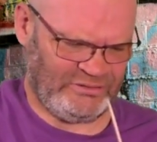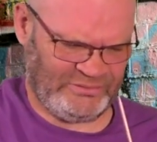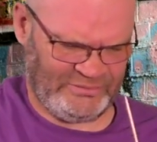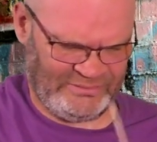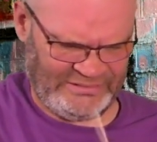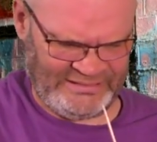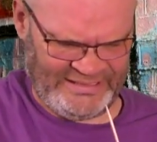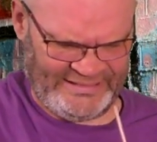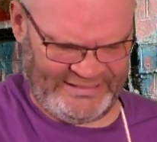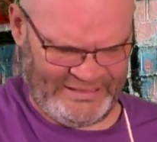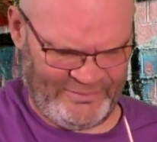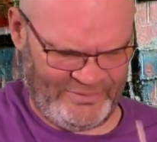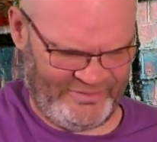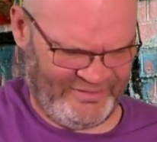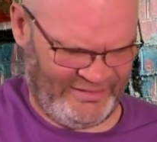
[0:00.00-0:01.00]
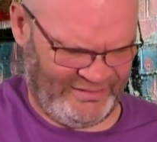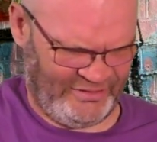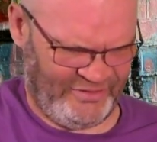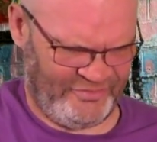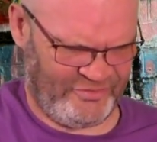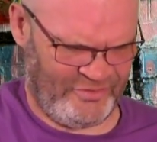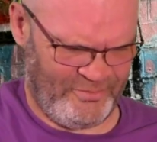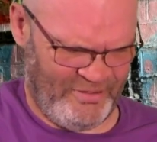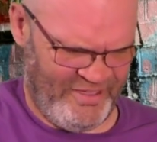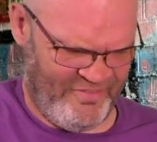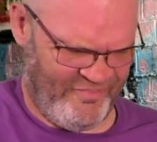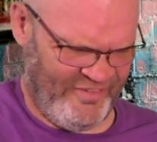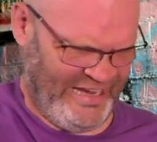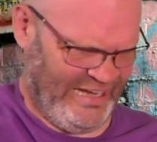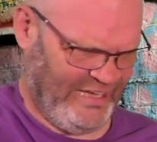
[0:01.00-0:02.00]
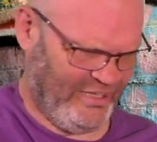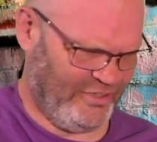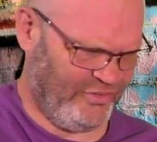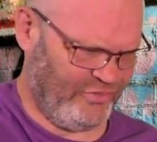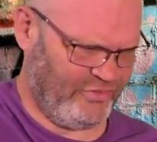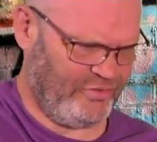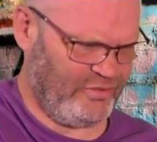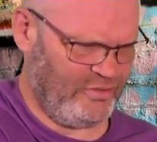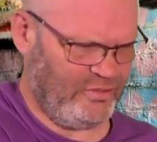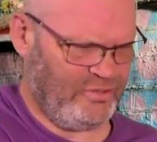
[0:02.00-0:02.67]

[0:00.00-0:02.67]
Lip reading: Oh, I'm glad that one didn't go through my fingers.